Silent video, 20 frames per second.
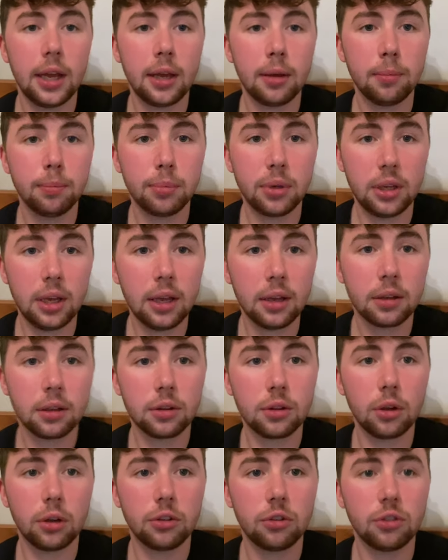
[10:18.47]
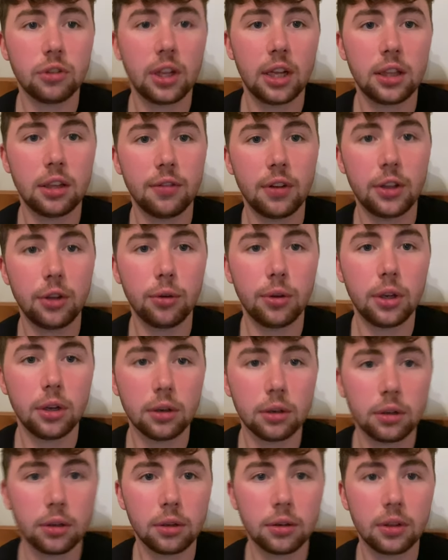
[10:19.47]
But yeah, I thought I'd just end the video here.
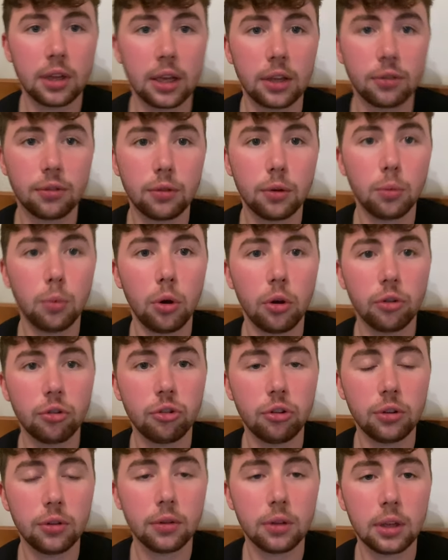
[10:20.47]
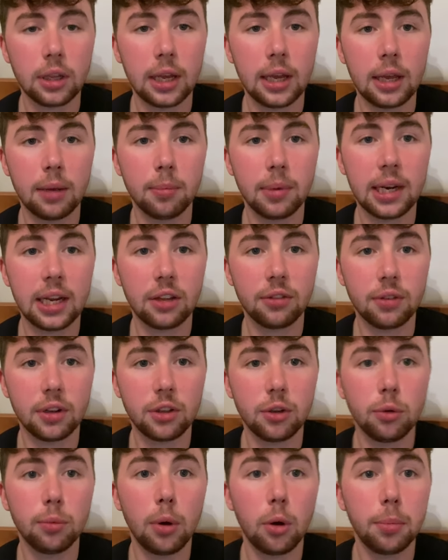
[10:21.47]
Thanks for watching. My next
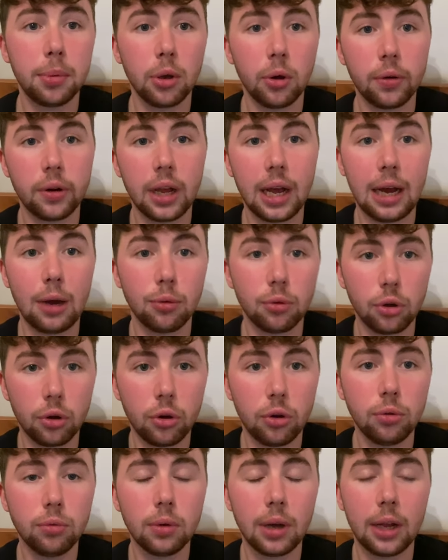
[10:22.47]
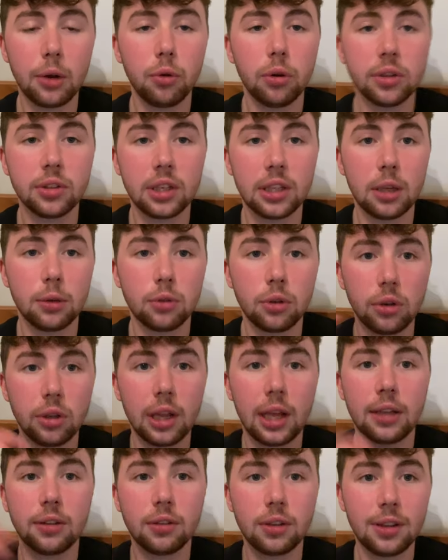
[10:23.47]
video will be on alcohol. I know I said I was going to do
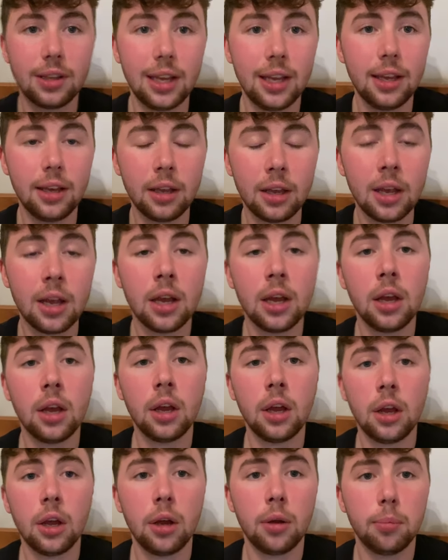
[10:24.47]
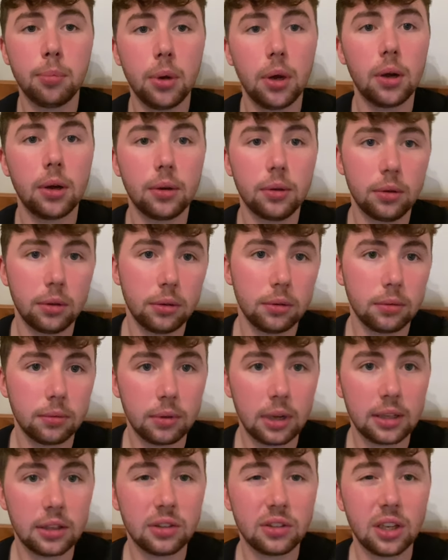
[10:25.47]
that today, but
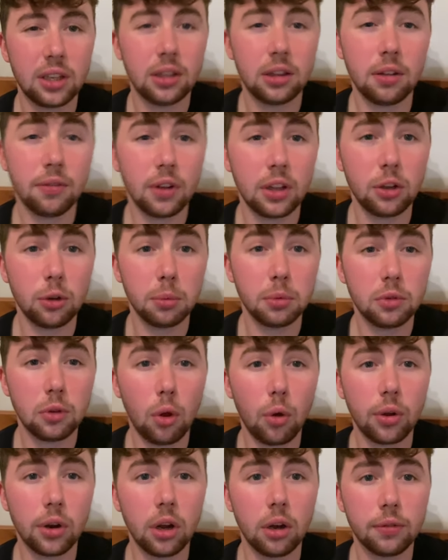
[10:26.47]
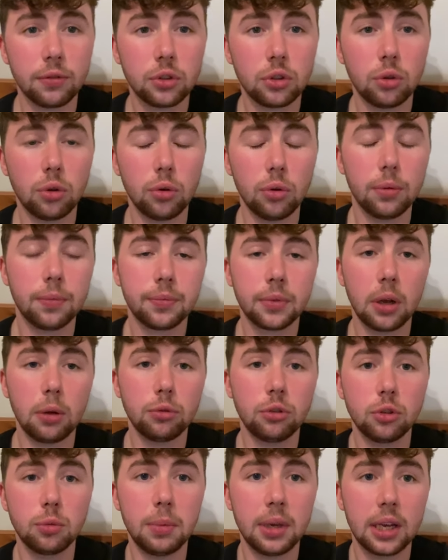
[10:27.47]
I decided the video was long enough, so I'll
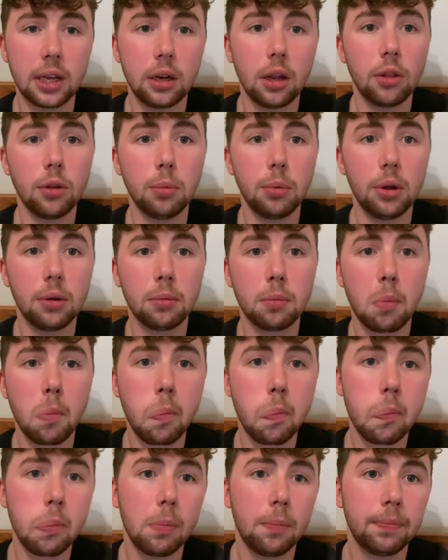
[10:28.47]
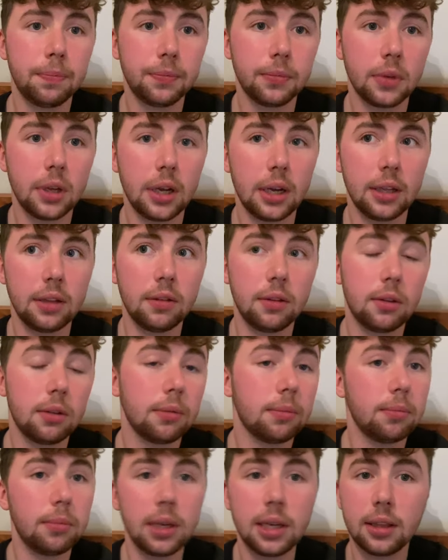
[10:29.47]
just make another one and
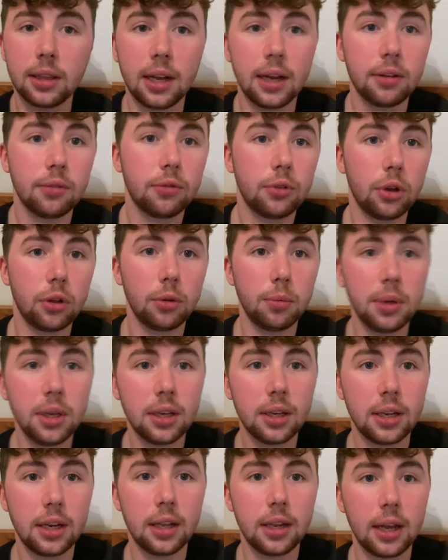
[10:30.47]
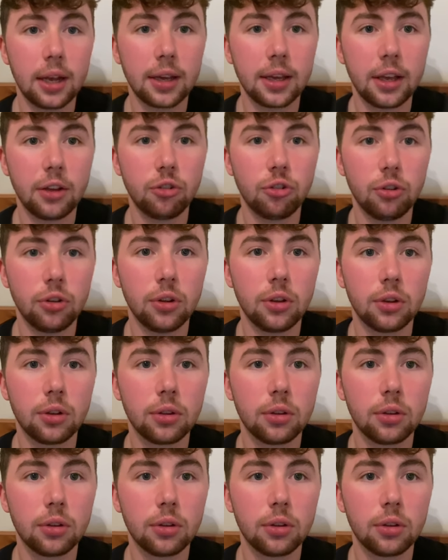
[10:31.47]
make that throughout the week, and then that gets you